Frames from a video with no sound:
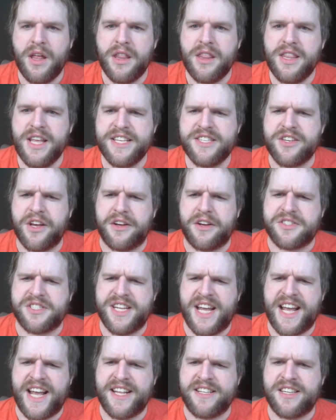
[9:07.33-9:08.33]
This all
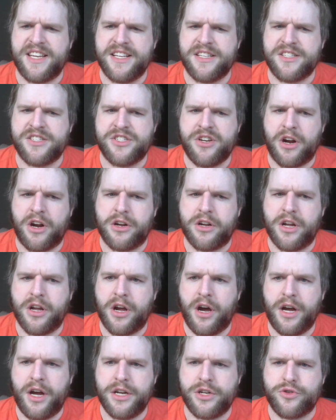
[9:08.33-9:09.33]
stands in stark
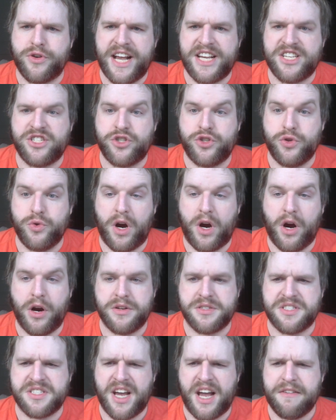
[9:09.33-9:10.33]
contrast to
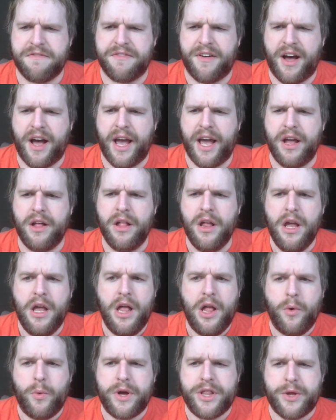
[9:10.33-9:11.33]
hard sci fi,
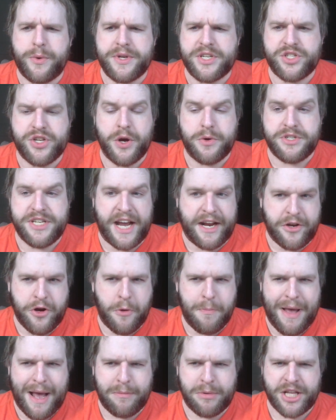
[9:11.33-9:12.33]
where there is no
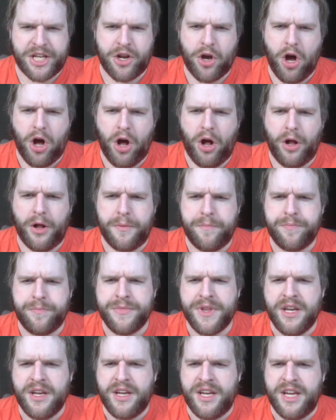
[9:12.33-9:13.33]
technobabble at all.
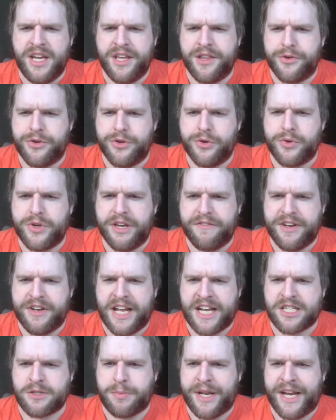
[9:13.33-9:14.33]
Either you give an
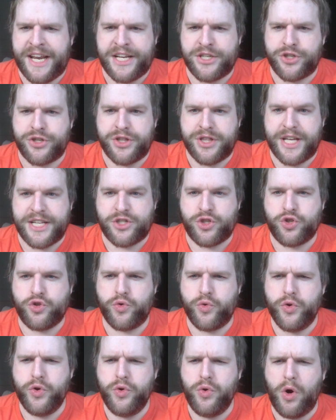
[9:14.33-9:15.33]
explanation that's
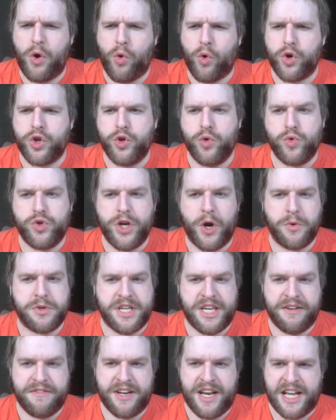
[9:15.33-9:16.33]
true, or you
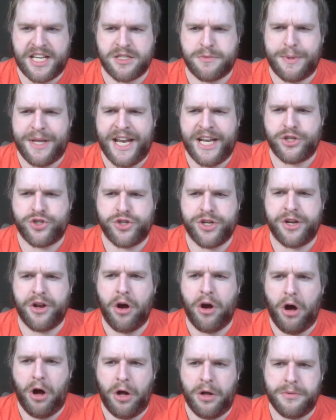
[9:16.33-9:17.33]
don't give an explanation at
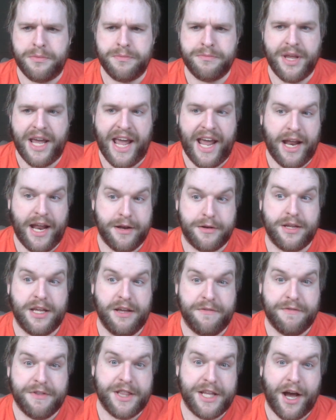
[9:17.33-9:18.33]
all, and
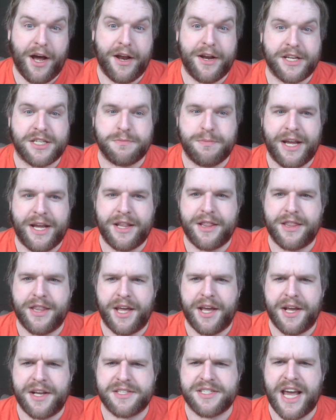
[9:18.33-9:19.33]
even the unexplained
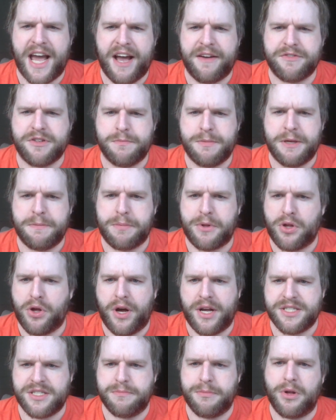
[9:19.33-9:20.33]
things have to be
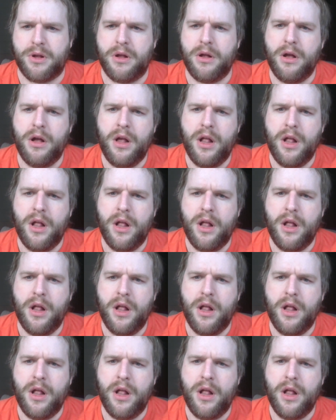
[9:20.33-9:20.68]
plausible.